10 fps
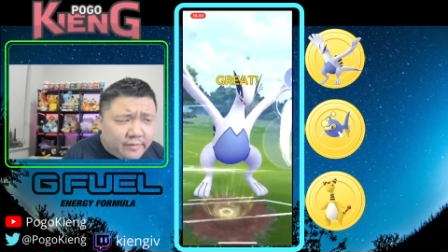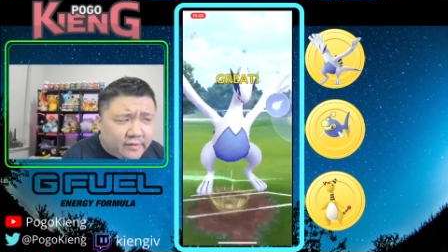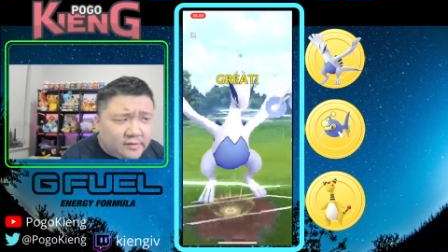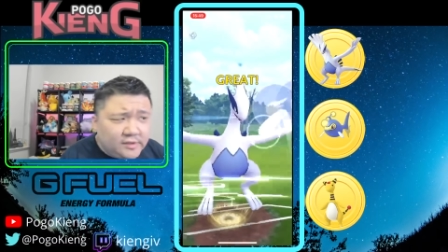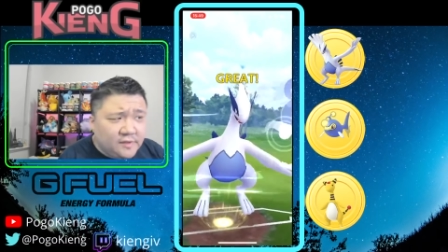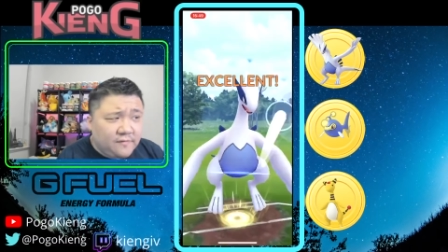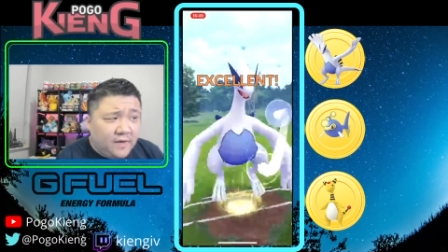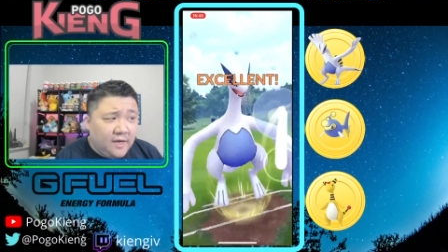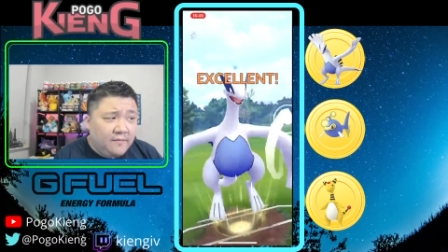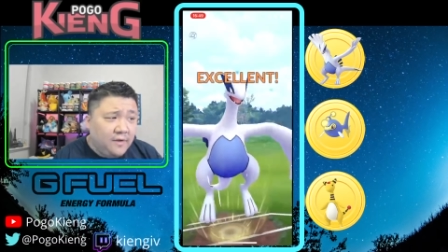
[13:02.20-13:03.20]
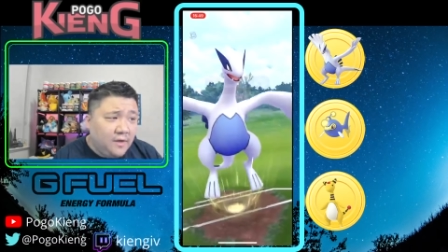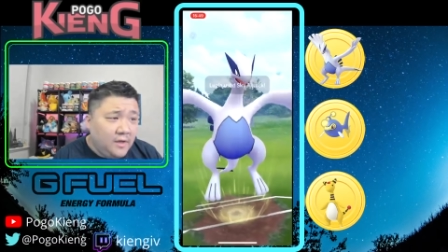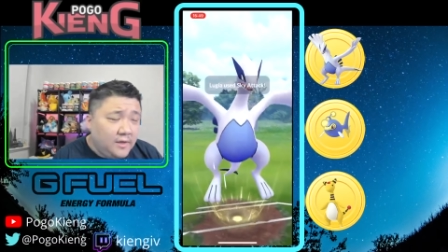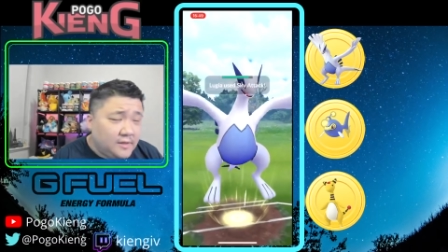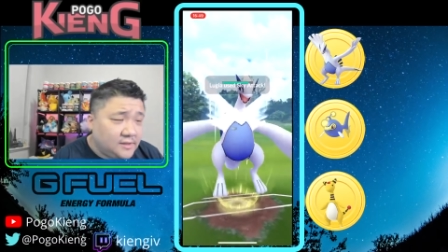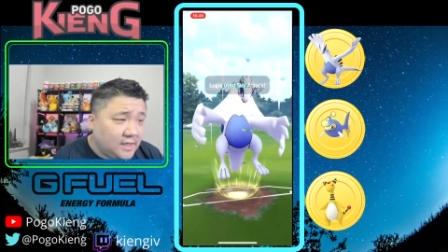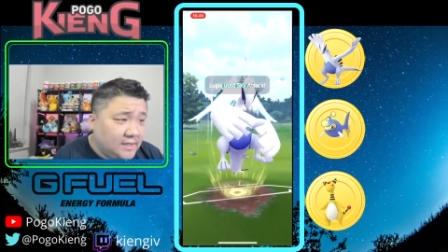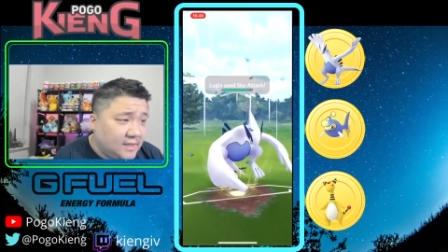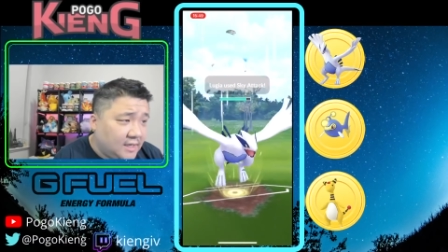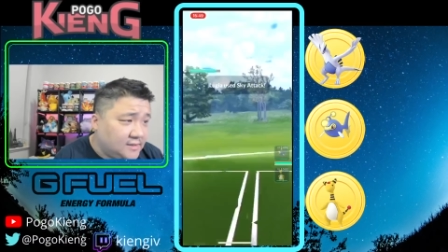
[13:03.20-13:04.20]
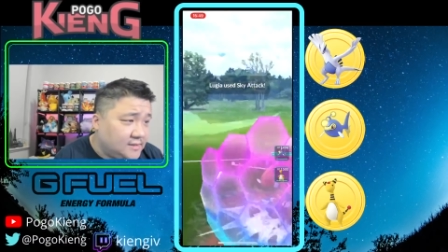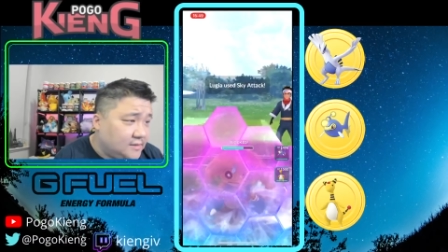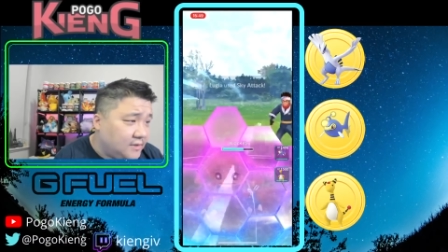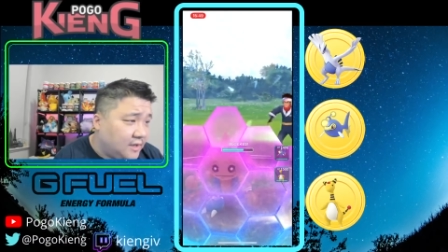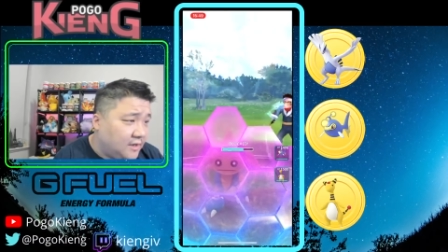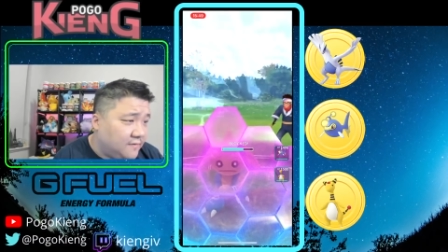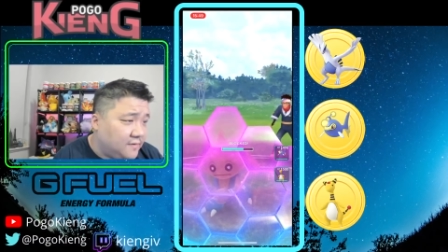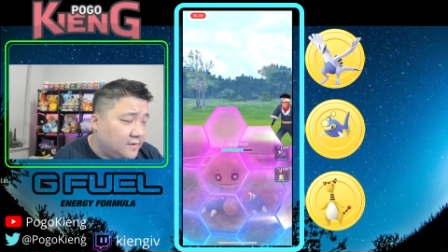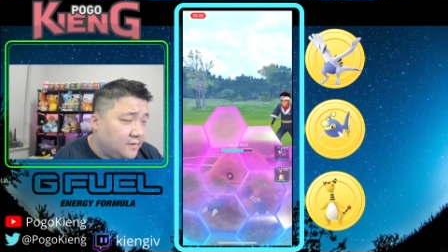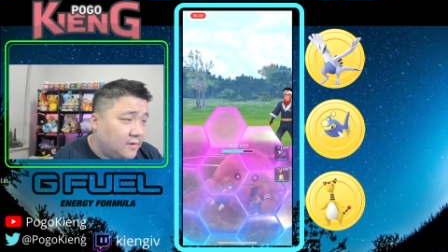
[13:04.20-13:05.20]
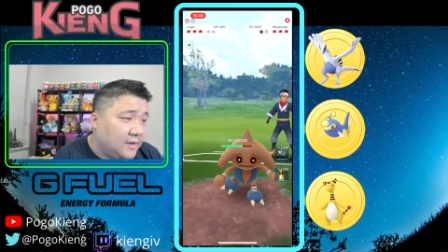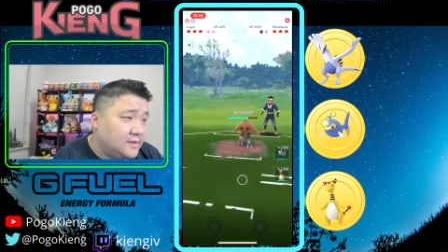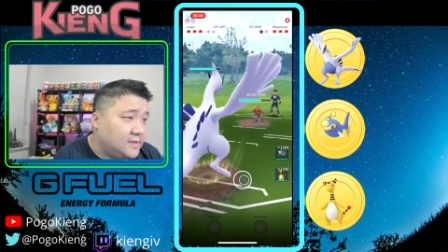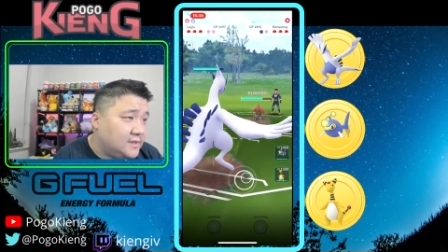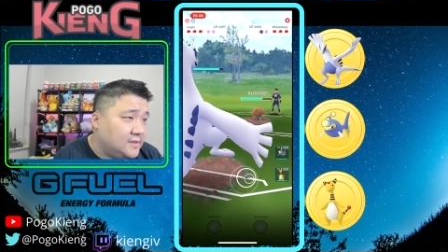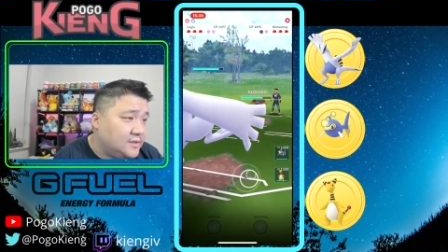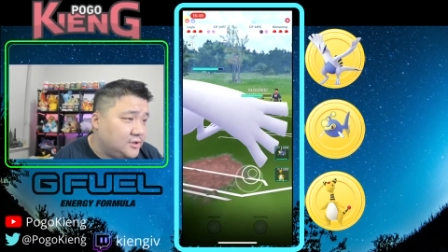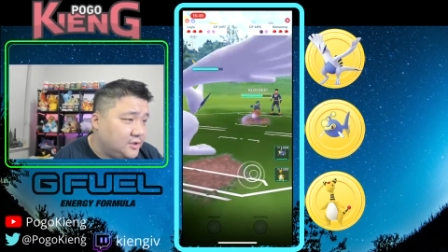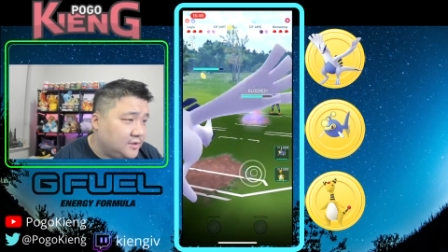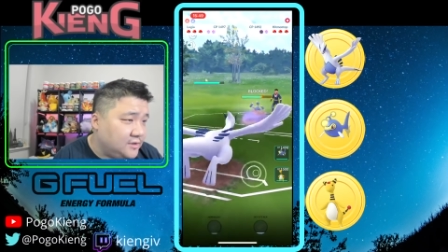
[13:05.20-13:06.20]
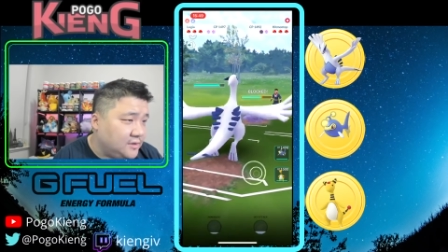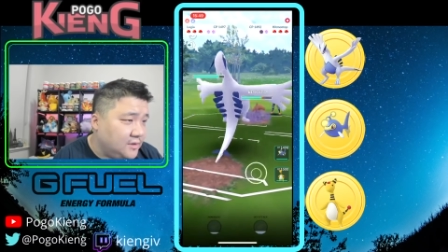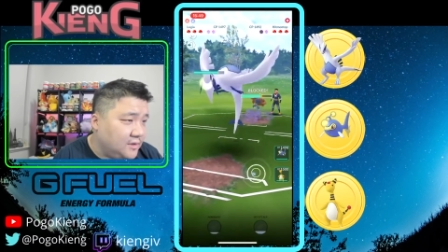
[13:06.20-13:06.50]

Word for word: be able to survive the sky Skytac and still get off the. Okay, they decide to shield.